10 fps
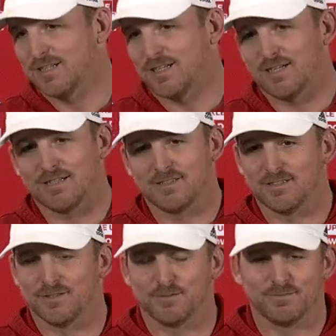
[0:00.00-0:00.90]
Uh, you
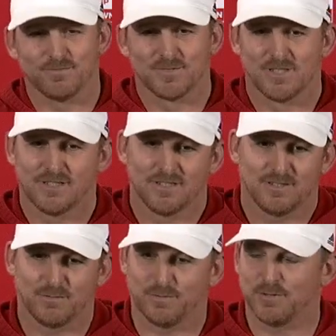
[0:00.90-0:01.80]
know,
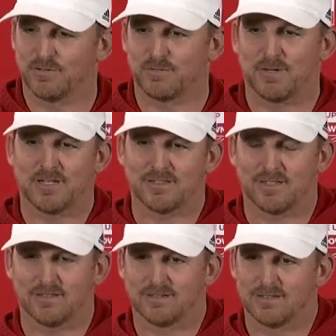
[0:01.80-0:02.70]
you put me on the spot
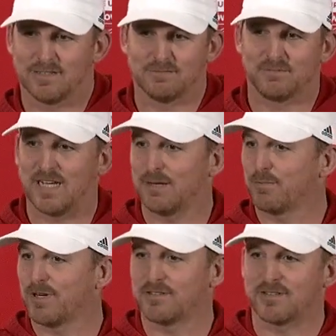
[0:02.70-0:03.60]
there. Uh, Dak
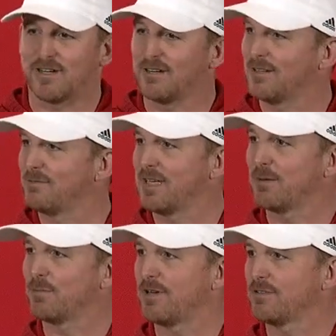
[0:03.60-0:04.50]
Prescott, I love
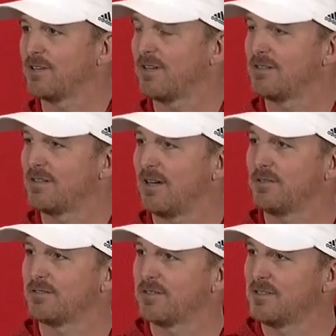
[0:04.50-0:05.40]
Dak Prescott.
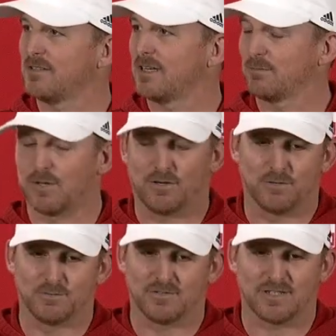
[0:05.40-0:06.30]
Obviously, you like
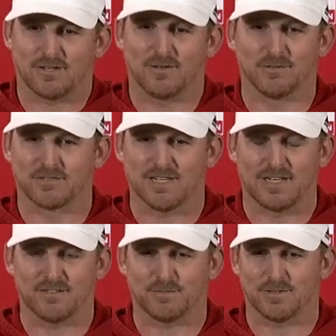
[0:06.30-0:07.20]
Mahomes, you like all those
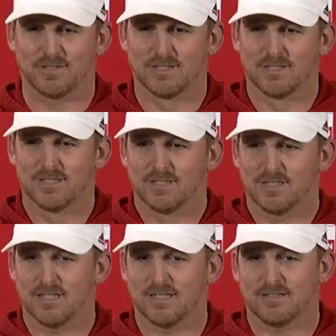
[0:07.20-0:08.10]
guys, but
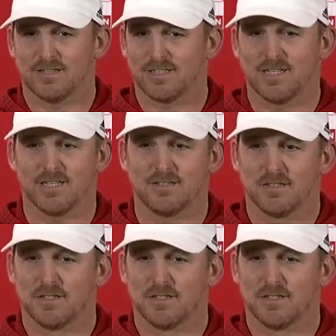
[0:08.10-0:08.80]
uh, again,